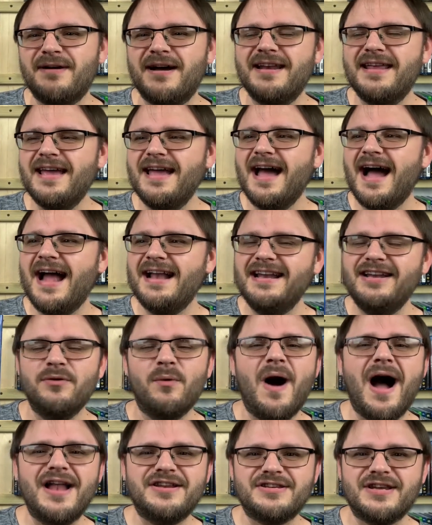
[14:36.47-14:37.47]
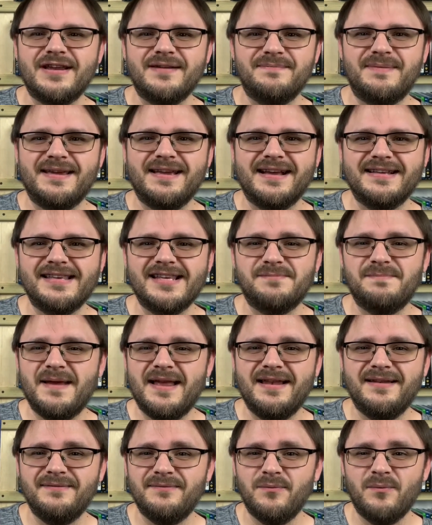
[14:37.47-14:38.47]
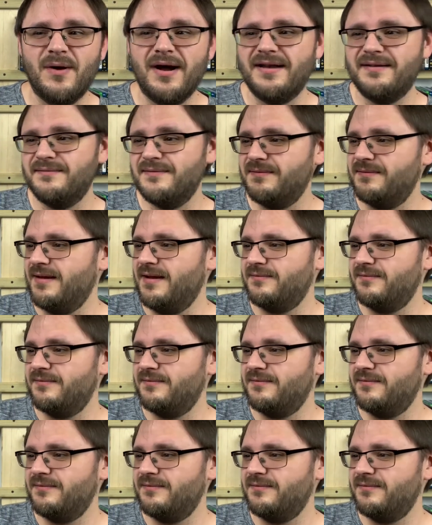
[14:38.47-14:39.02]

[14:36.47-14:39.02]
But I need to watch it because it's been, what,